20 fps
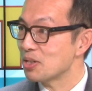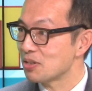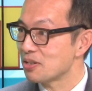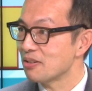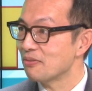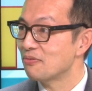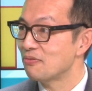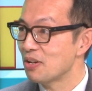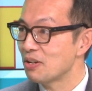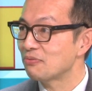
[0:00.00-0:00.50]
It's
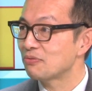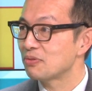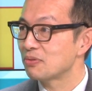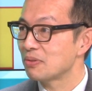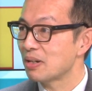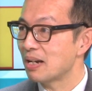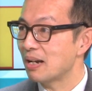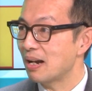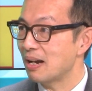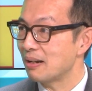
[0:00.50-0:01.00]
the fifth
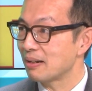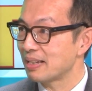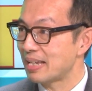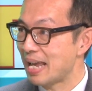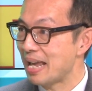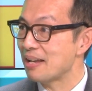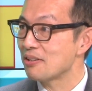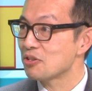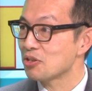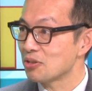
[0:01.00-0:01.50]
uh,
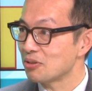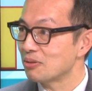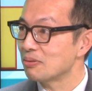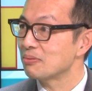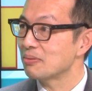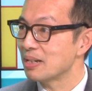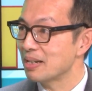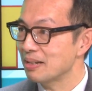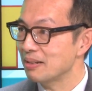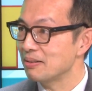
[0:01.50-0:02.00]
cancer
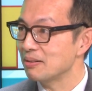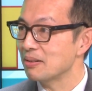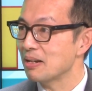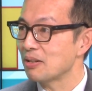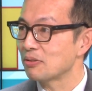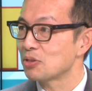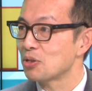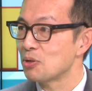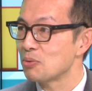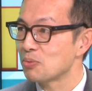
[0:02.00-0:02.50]
in uh,
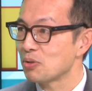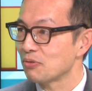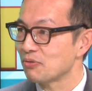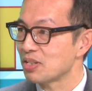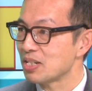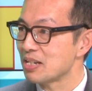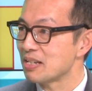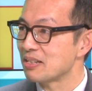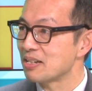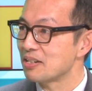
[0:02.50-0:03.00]
terms of
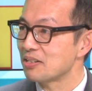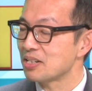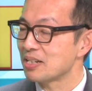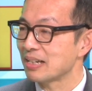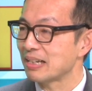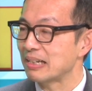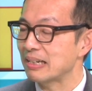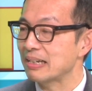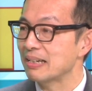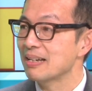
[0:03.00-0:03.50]

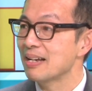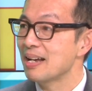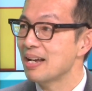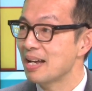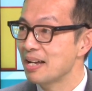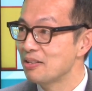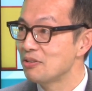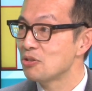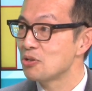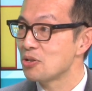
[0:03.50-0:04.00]
statistically
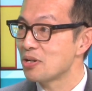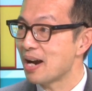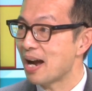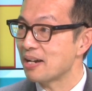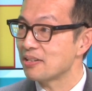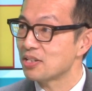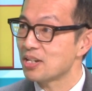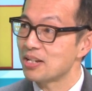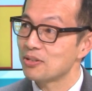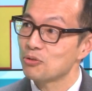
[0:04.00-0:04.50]
in the
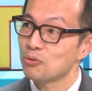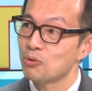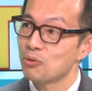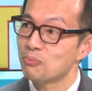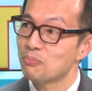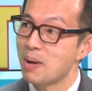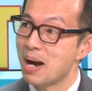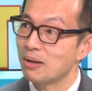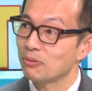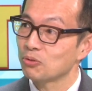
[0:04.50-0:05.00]
United States with
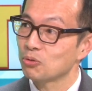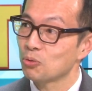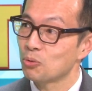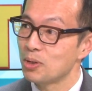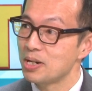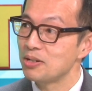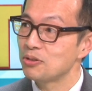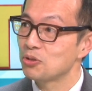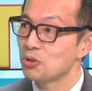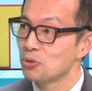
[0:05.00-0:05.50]
about
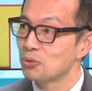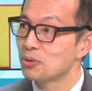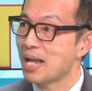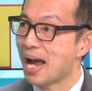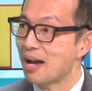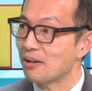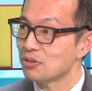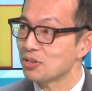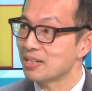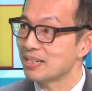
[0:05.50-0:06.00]

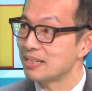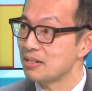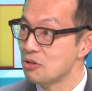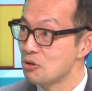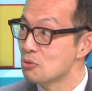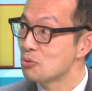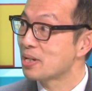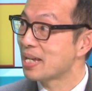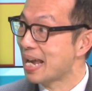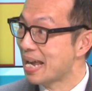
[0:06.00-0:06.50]
22,000
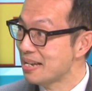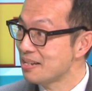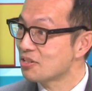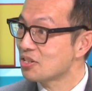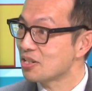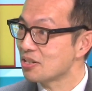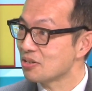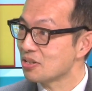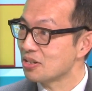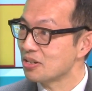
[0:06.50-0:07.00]
new
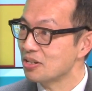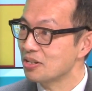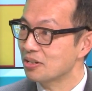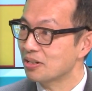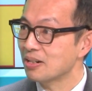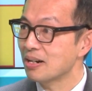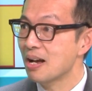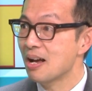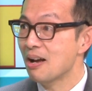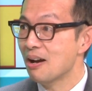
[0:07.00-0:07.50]
cases a
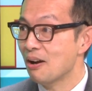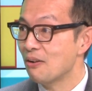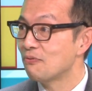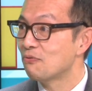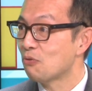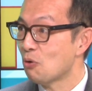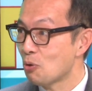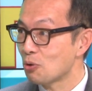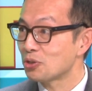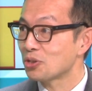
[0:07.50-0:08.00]
year.
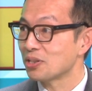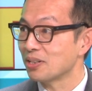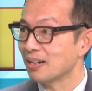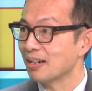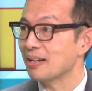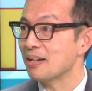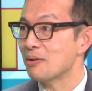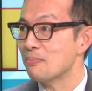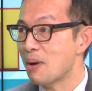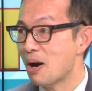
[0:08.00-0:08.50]

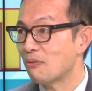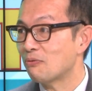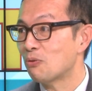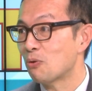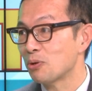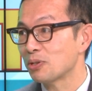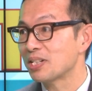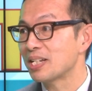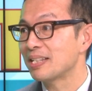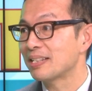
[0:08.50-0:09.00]
Unfortunately, about
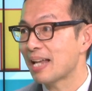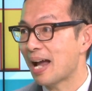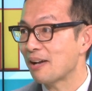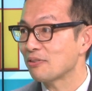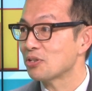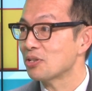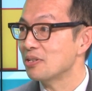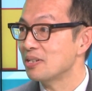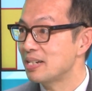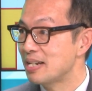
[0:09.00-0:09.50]

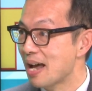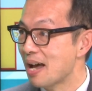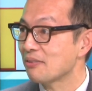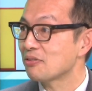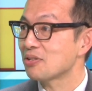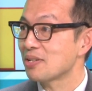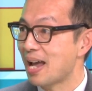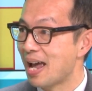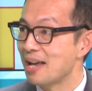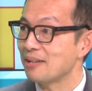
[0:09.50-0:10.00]
14,000
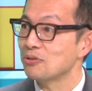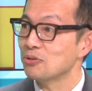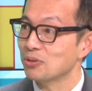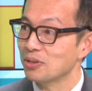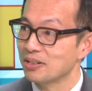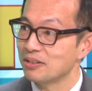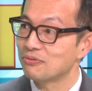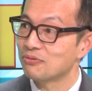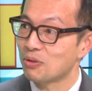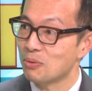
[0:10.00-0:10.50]
deaths
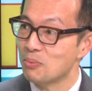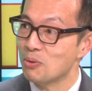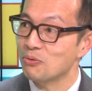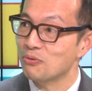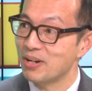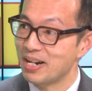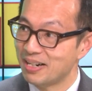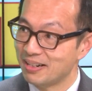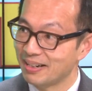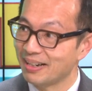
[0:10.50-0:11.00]
annually from
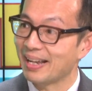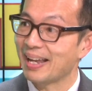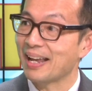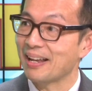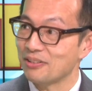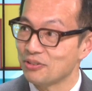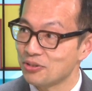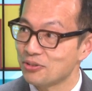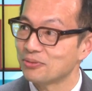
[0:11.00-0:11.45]
ovarian cancer.